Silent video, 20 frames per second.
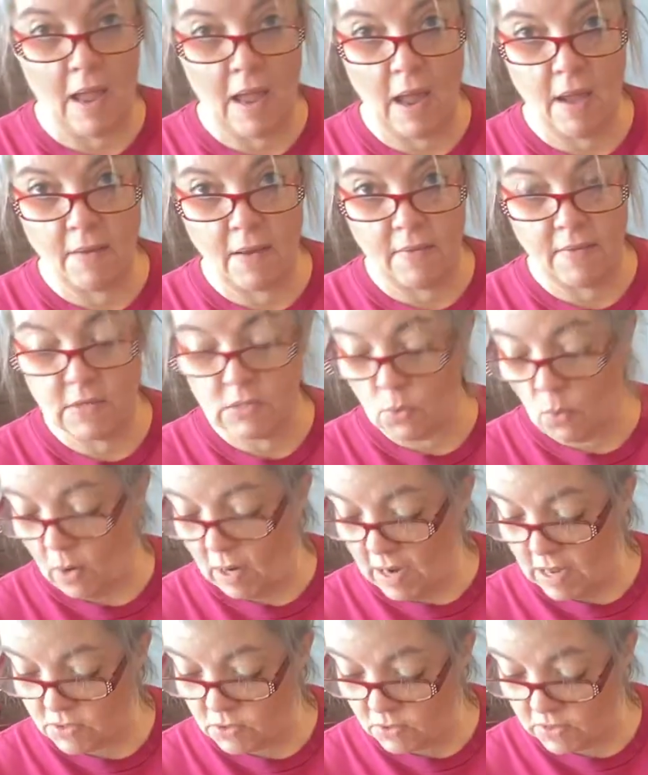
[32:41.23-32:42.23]
got this
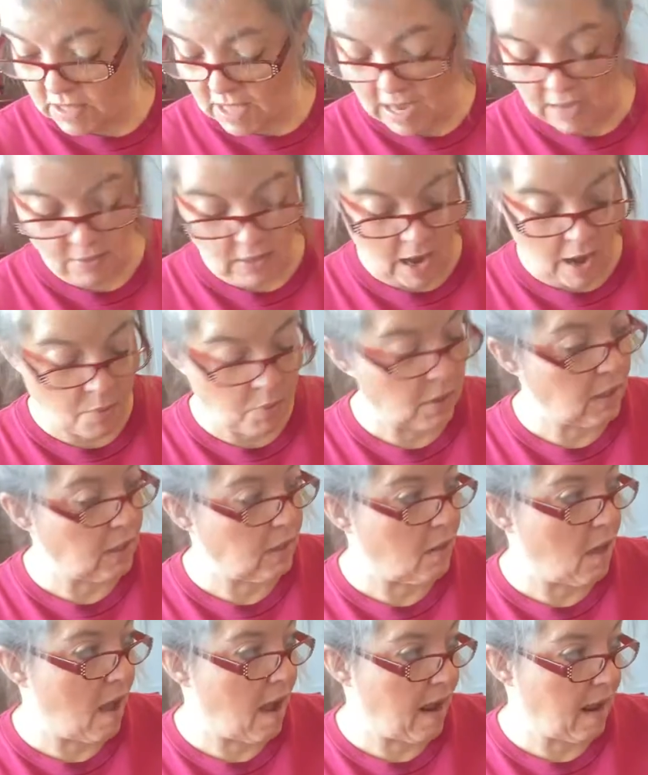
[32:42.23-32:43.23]
organizer thing that I really
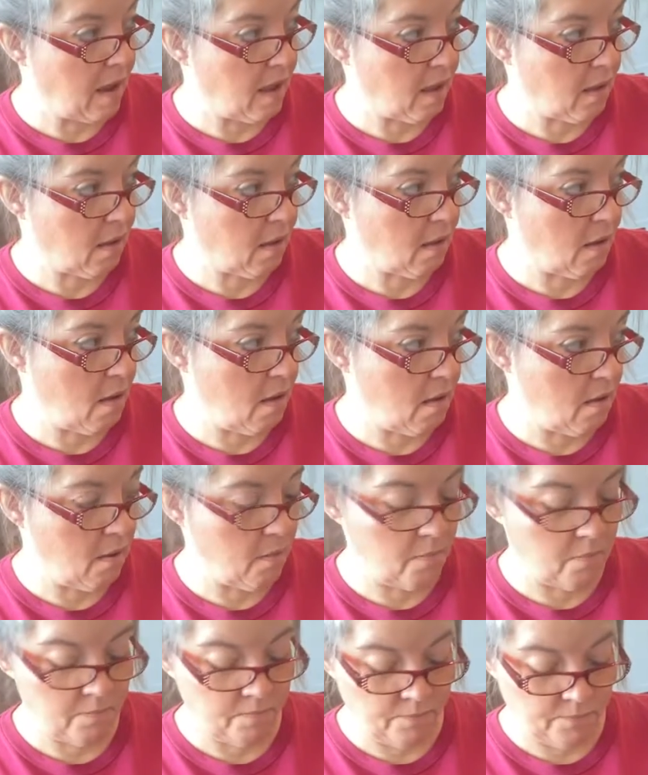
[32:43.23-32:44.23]
like.
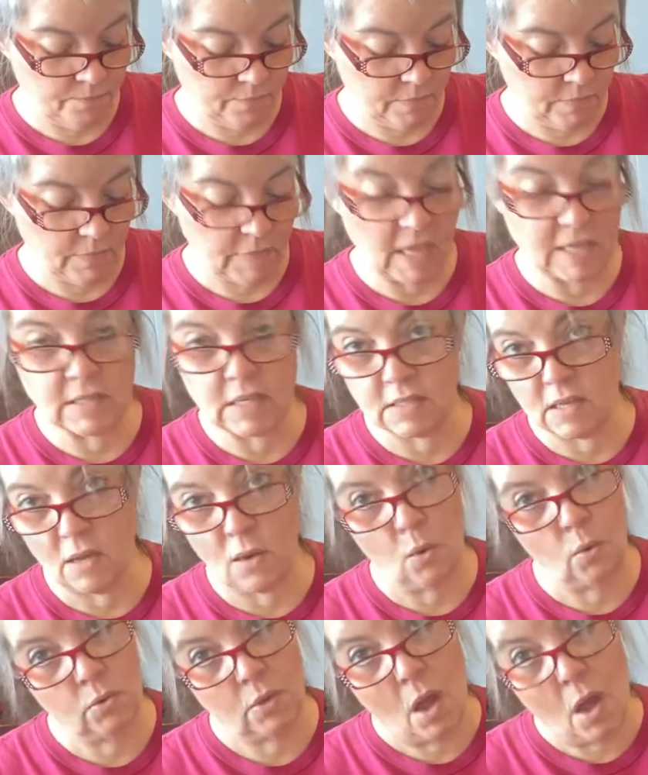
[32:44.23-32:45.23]
It doesn't
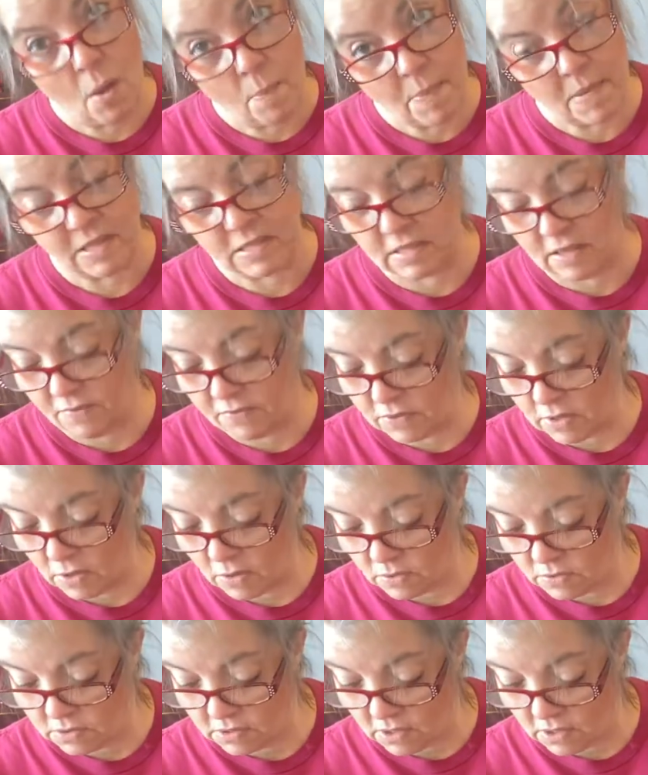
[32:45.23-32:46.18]
hold all my stuff though, so.